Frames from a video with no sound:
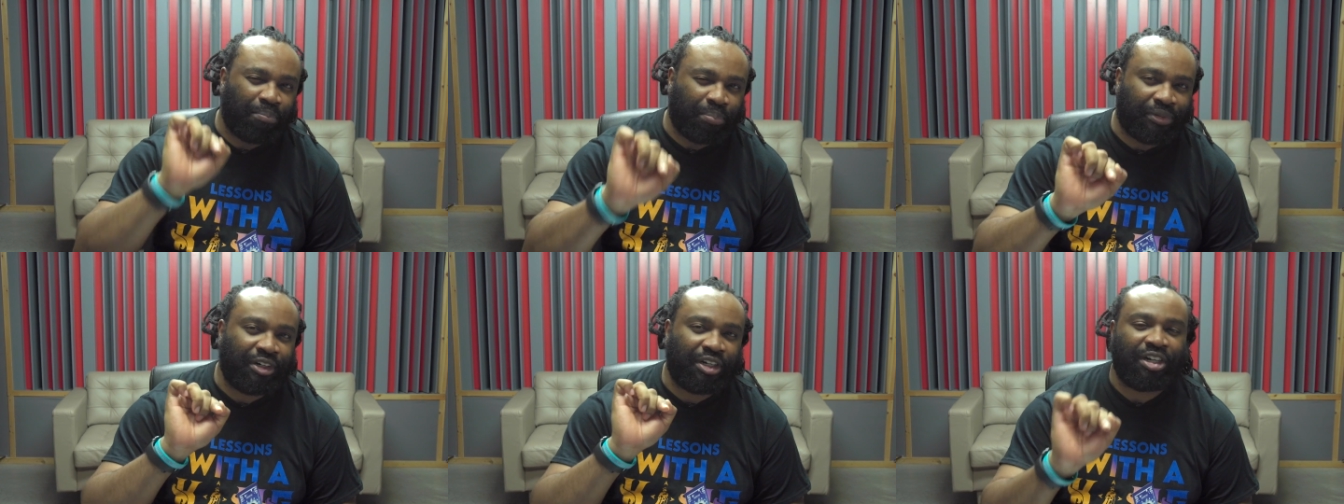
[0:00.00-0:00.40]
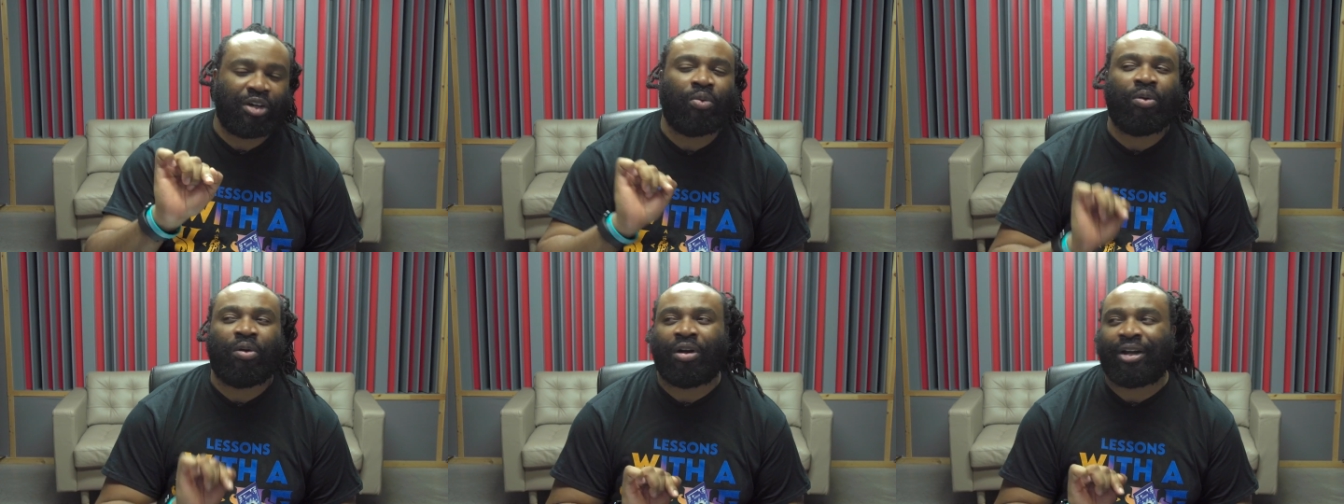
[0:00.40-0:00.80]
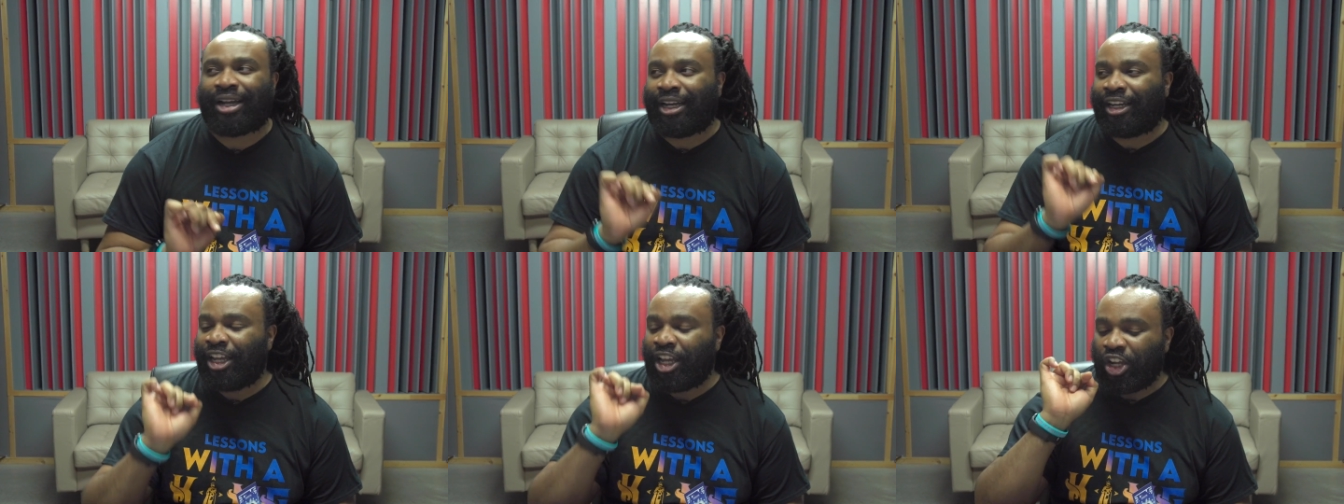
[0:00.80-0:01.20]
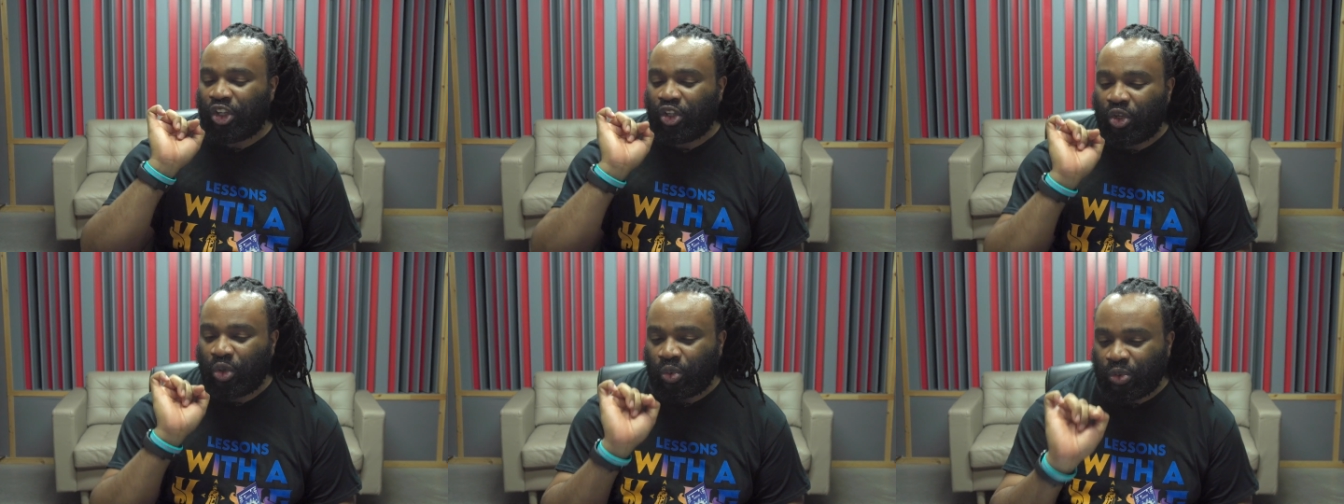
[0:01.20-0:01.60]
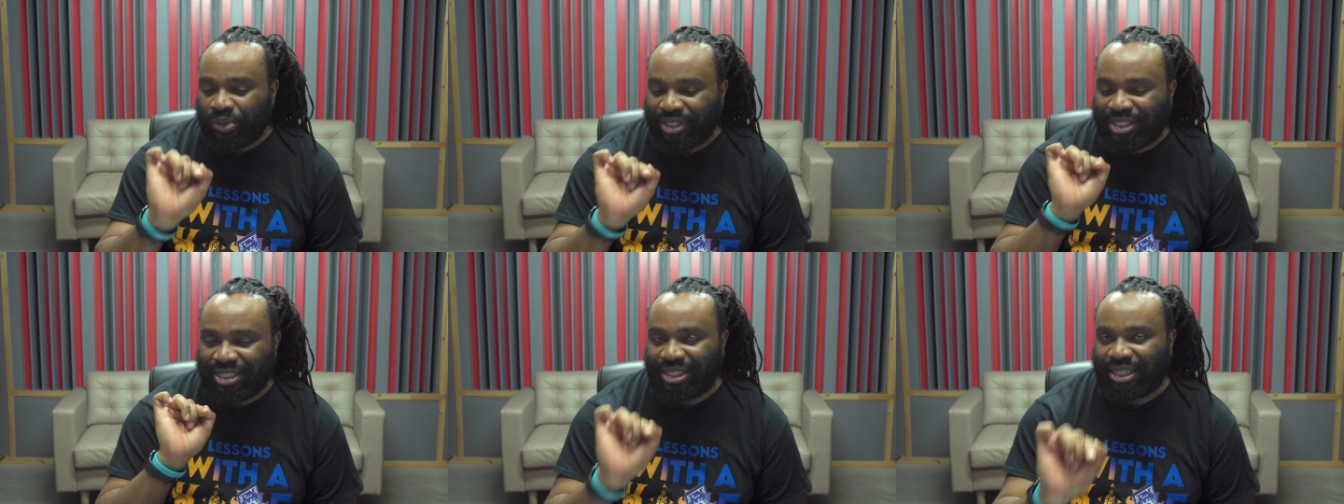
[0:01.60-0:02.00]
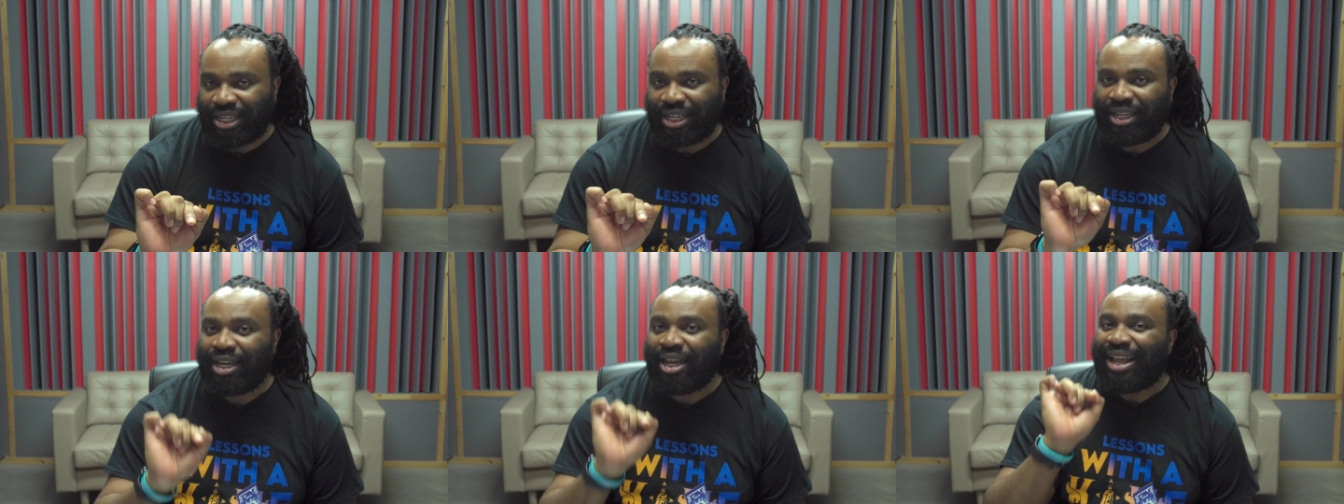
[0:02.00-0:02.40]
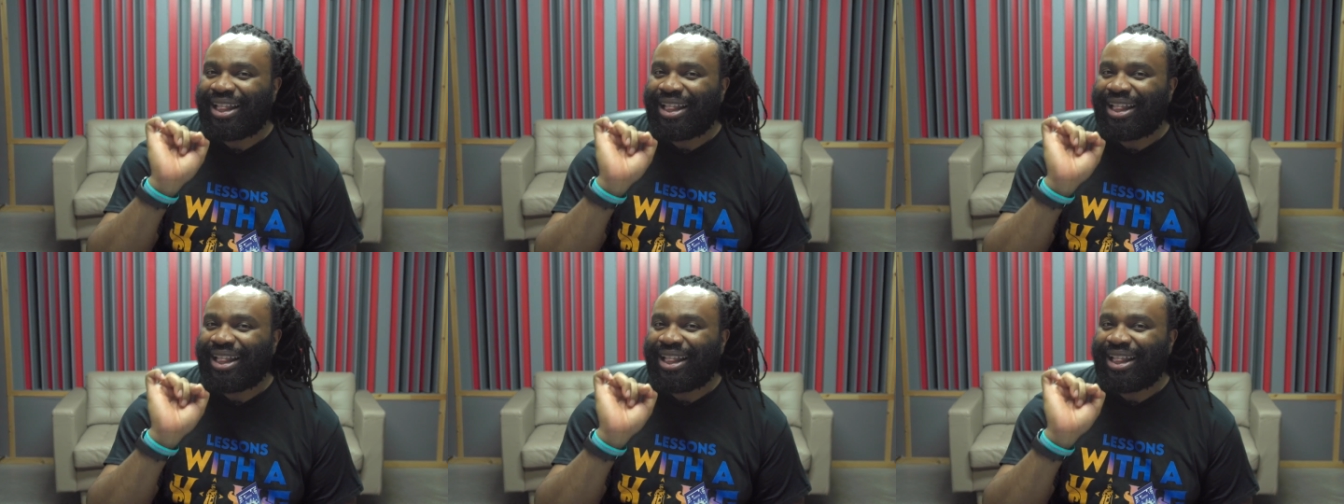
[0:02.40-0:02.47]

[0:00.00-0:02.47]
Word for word: put in the work, and you will see